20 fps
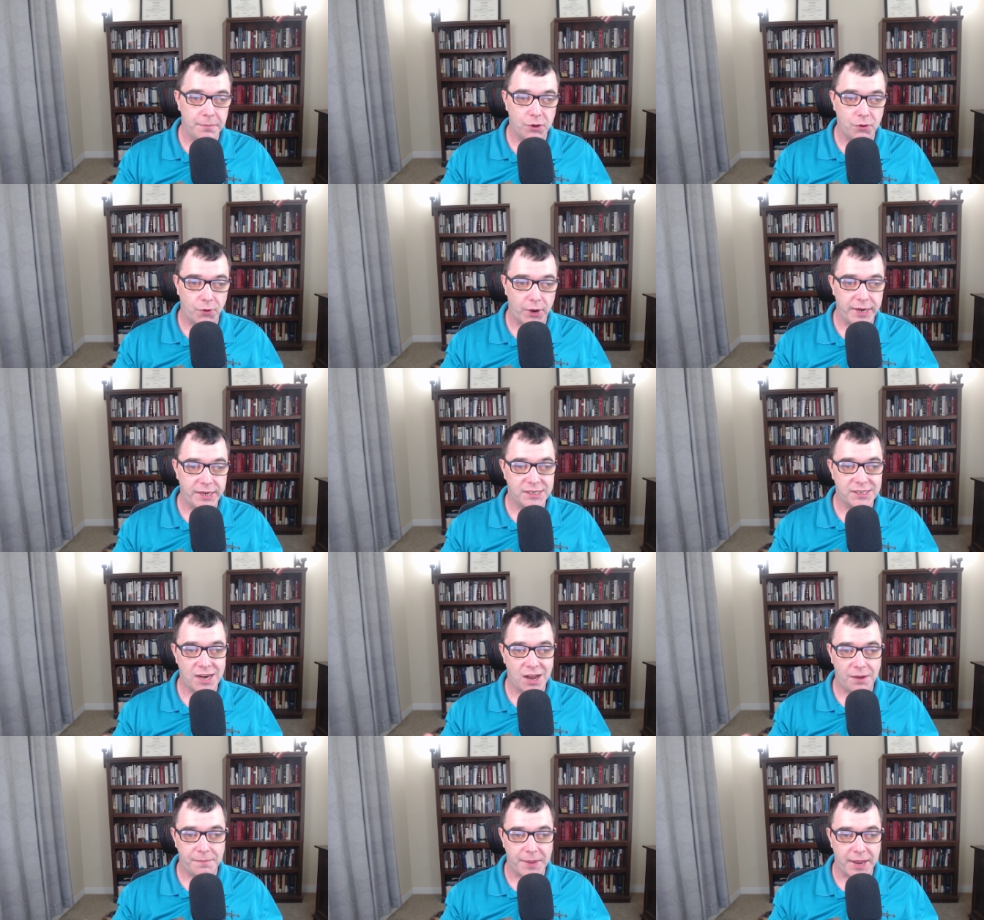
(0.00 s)
grace
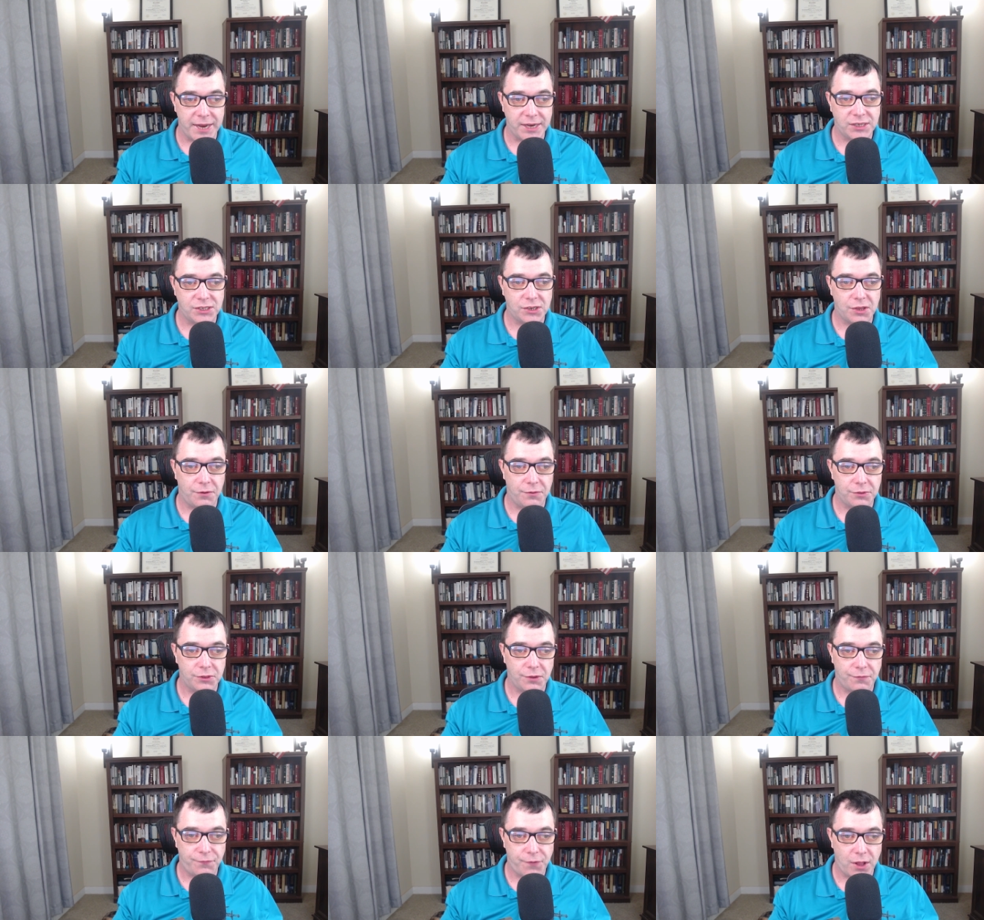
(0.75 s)
now makes the,
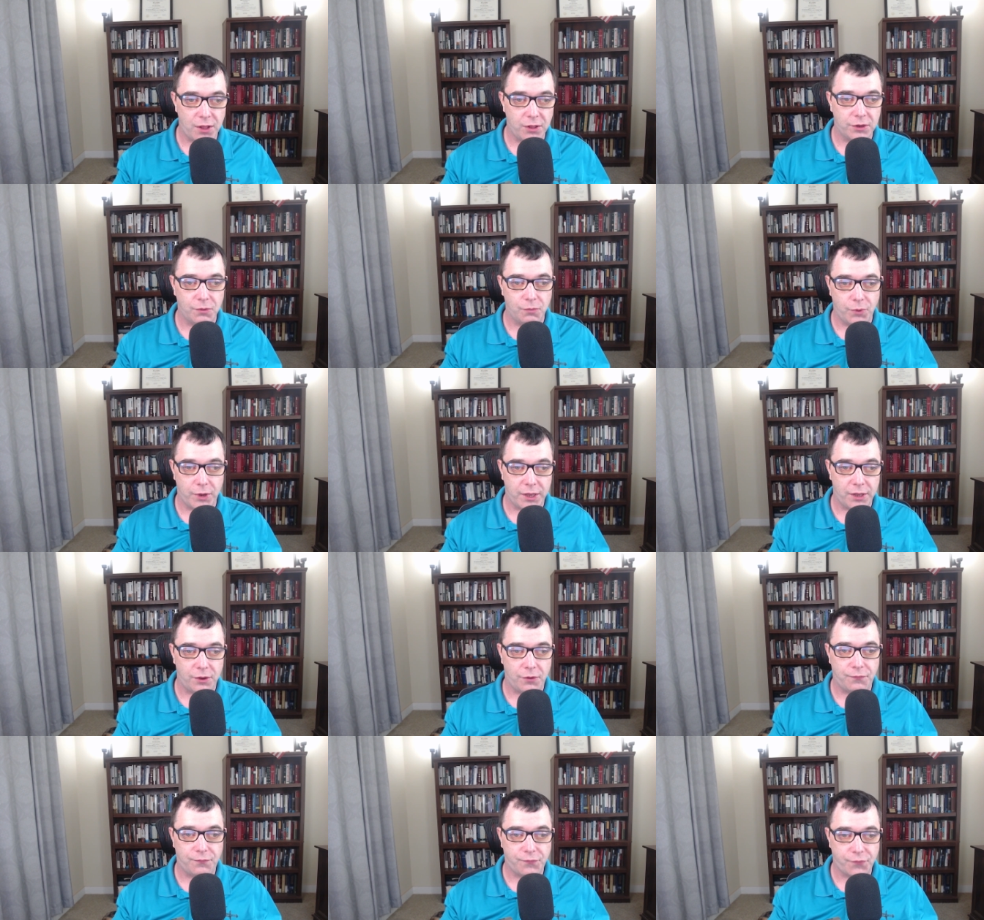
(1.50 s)
the fallen
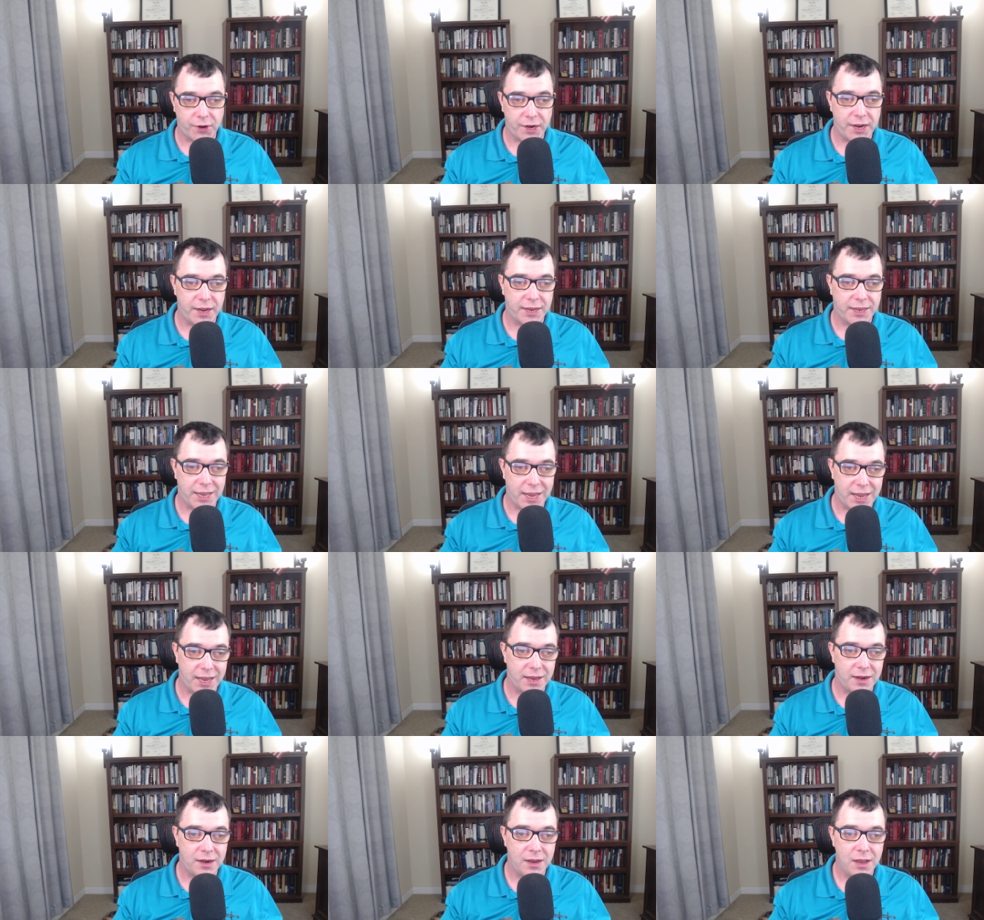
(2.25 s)
will free
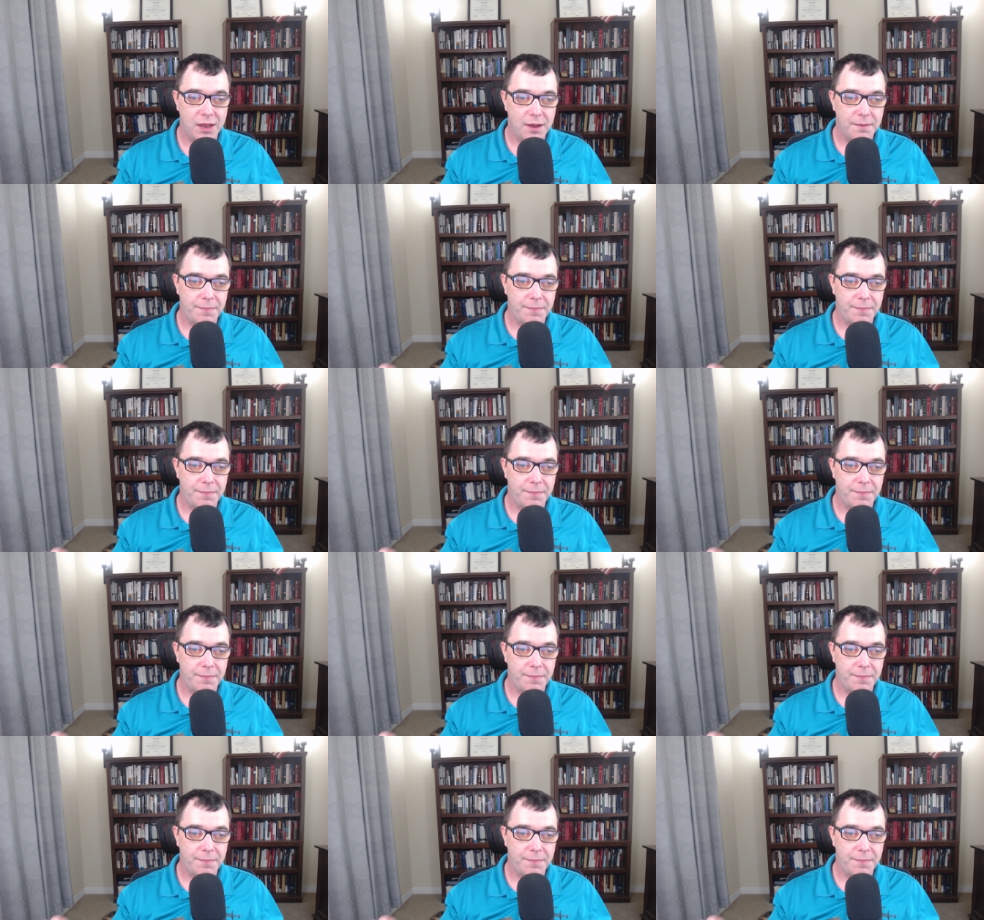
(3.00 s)
again